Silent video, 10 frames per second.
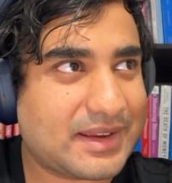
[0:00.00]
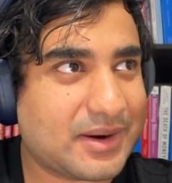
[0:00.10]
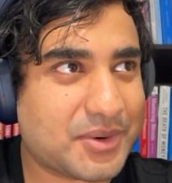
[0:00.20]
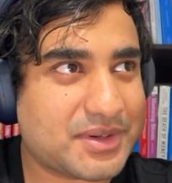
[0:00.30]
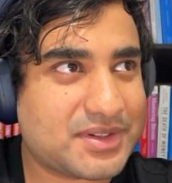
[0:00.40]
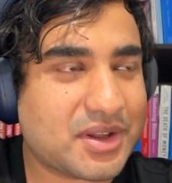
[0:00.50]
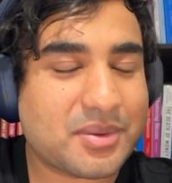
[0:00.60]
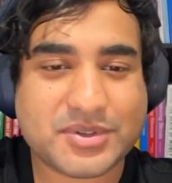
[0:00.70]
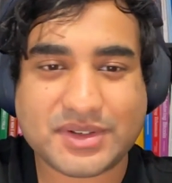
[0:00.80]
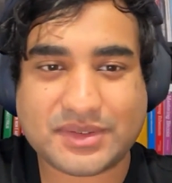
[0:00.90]
current
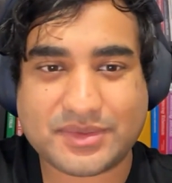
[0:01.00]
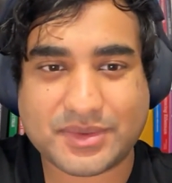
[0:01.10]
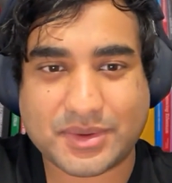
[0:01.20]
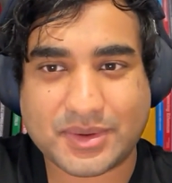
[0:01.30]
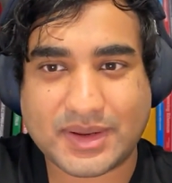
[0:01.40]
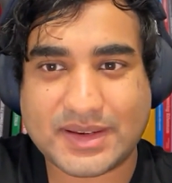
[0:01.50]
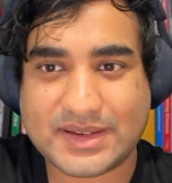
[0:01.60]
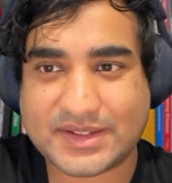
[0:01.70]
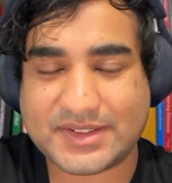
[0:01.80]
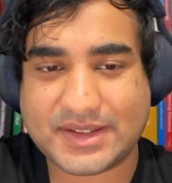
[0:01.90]
option for
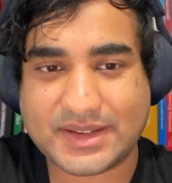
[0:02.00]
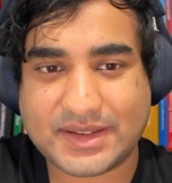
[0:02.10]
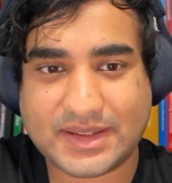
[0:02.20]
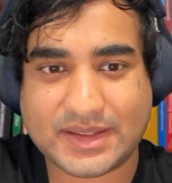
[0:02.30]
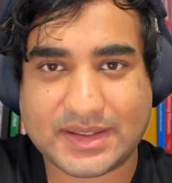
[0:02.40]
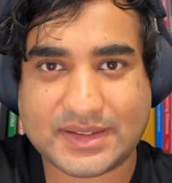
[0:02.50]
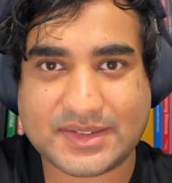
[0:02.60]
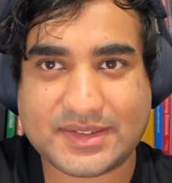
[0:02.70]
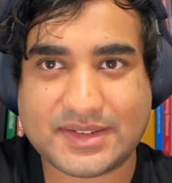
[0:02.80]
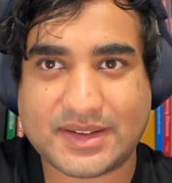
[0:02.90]
indexing
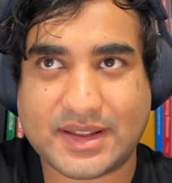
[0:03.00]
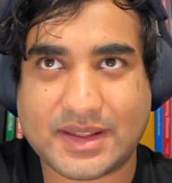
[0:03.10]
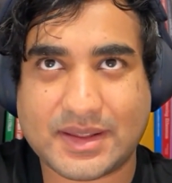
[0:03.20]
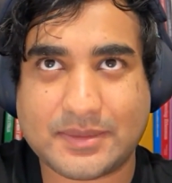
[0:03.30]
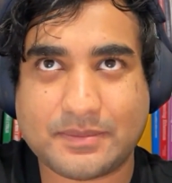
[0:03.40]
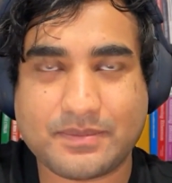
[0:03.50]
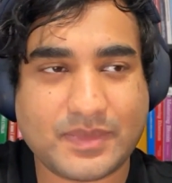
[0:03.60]
is the